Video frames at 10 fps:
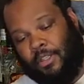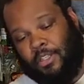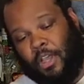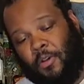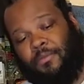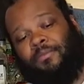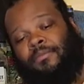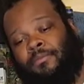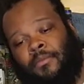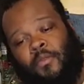So
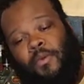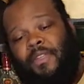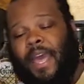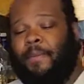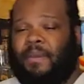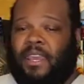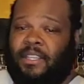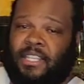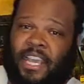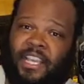with that
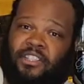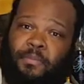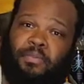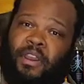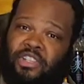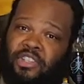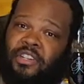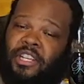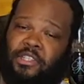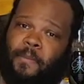being said,
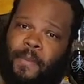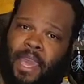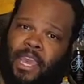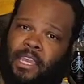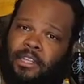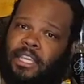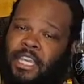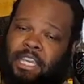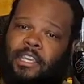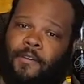suppression is the main
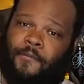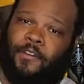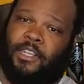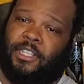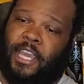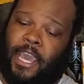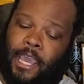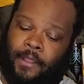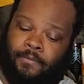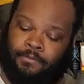key for this
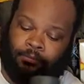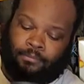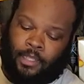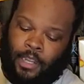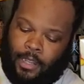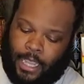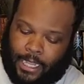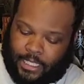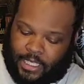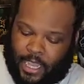can.
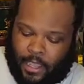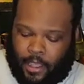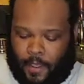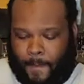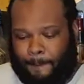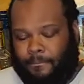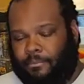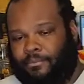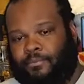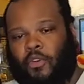Like I say,
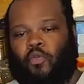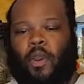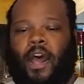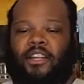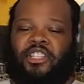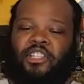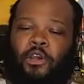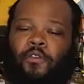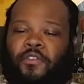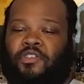Ron
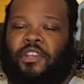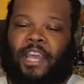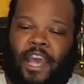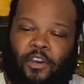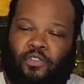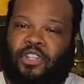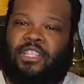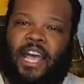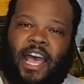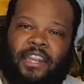Silvers, the guy who
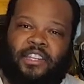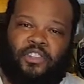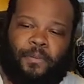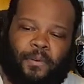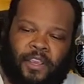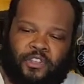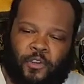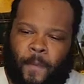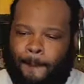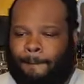designed this
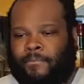suppressor,